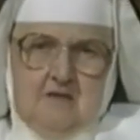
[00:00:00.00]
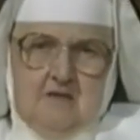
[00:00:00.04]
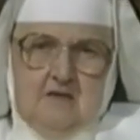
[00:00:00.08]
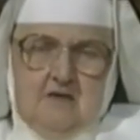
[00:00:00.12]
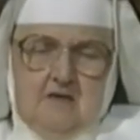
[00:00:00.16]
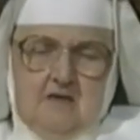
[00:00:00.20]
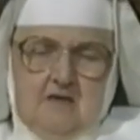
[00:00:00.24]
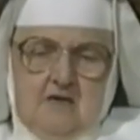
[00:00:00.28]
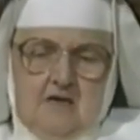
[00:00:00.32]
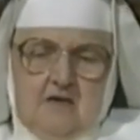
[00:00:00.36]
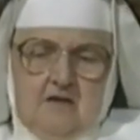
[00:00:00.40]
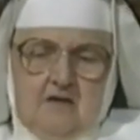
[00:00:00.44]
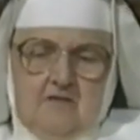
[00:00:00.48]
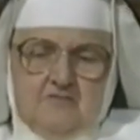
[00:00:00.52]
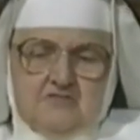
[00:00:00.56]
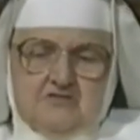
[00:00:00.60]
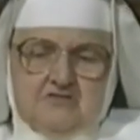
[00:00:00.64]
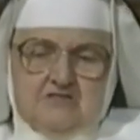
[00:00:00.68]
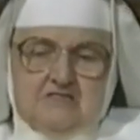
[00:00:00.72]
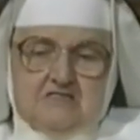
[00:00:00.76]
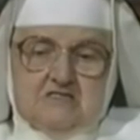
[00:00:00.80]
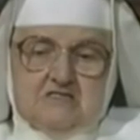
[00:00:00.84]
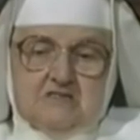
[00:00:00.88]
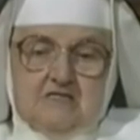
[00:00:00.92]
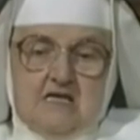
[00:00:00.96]
Uh,
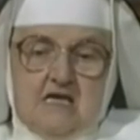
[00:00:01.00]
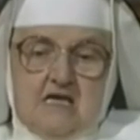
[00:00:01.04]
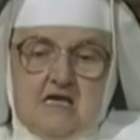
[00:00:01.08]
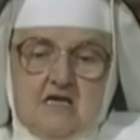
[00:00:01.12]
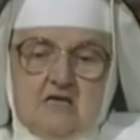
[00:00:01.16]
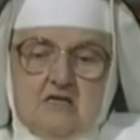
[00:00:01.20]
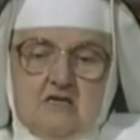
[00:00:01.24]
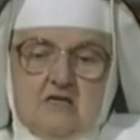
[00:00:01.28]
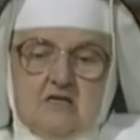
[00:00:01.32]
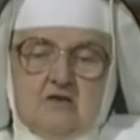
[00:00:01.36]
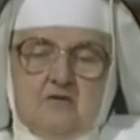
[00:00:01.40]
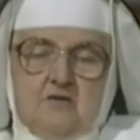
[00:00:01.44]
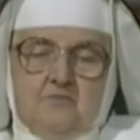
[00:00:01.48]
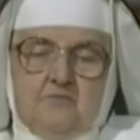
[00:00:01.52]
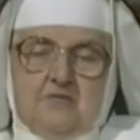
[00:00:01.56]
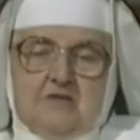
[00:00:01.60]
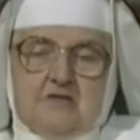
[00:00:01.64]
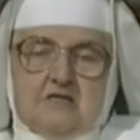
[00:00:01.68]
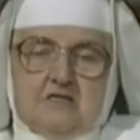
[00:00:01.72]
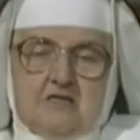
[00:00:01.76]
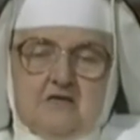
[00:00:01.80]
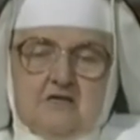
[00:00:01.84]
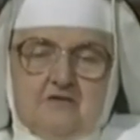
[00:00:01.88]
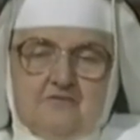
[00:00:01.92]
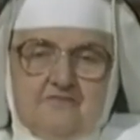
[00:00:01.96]
she's saying, be
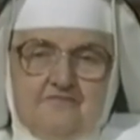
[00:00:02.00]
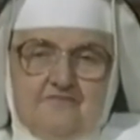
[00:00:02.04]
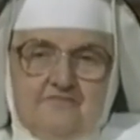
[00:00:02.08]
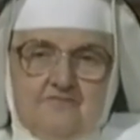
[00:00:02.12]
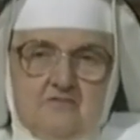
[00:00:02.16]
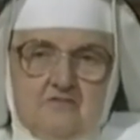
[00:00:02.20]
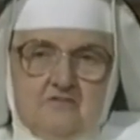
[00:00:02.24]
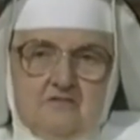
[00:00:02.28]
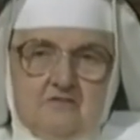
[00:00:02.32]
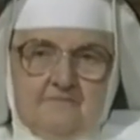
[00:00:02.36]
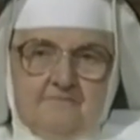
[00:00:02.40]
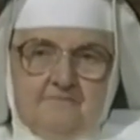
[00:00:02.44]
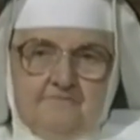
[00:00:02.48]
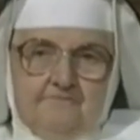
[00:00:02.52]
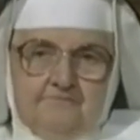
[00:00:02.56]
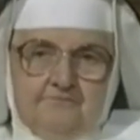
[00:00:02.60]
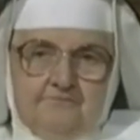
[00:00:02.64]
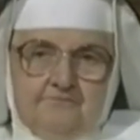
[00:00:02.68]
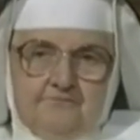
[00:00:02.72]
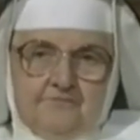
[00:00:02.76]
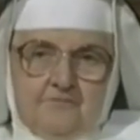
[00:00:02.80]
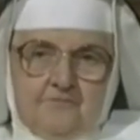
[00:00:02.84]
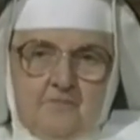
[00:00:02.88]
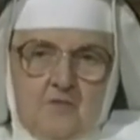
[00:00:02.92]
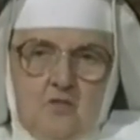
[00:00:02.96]
careful,
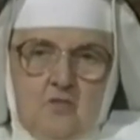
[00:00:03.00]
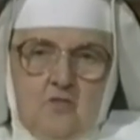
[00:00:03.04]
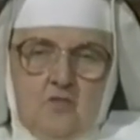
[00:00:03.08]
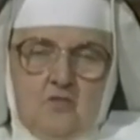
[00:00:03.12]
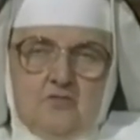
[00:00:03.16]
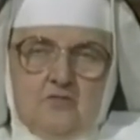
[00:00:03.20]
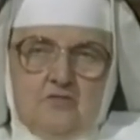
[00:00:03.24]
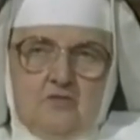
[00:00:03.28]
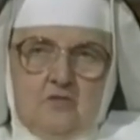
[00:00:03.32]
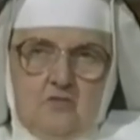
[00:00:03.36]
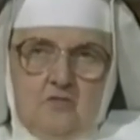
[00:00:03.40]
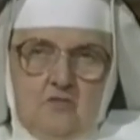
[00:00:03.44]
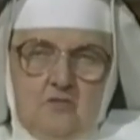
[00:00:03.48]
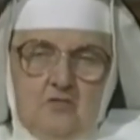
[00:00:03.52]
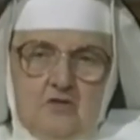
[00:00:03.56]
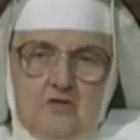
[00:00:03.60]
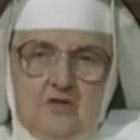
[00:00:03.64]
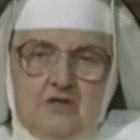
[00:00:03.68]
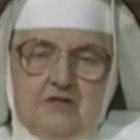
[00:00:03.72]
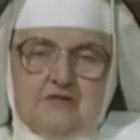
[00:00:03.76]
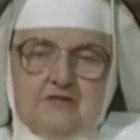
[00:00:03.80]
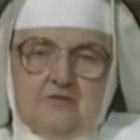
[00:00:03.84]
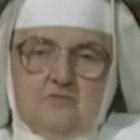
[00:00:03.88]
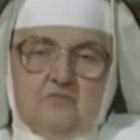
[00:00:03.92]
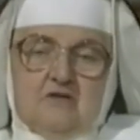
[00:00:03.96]
or the
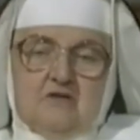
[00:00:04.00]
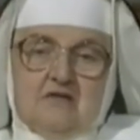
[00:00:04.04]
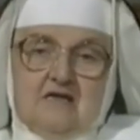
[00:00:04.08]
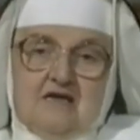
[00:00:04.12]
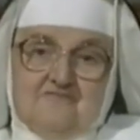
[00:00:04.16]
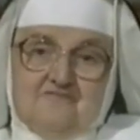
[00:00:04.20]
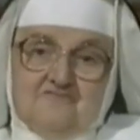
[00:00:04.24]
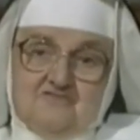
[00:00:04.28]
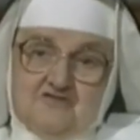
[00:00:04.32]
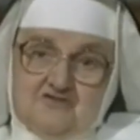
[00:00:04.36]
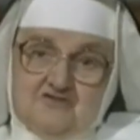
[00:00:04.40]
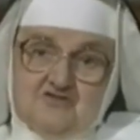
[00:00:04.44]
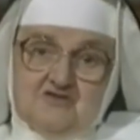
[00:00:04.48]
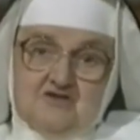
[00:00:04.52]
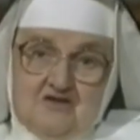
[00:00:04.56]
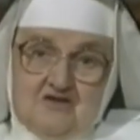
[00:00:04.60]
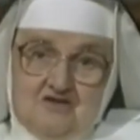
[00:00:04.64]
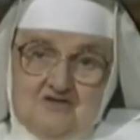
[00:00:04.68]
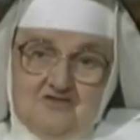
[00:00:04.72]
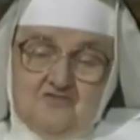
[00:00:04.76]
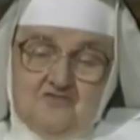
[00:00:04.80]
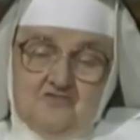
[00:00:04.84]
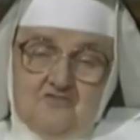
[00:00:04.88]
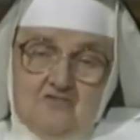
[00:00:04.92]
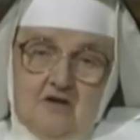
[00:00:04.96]
Lord will have to
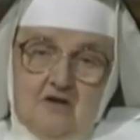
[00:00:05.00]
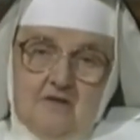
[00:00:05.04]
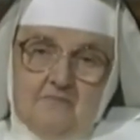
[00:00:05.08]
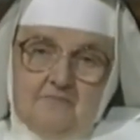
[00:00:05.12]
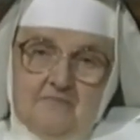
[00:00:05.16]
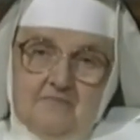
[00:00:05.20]
shake you up.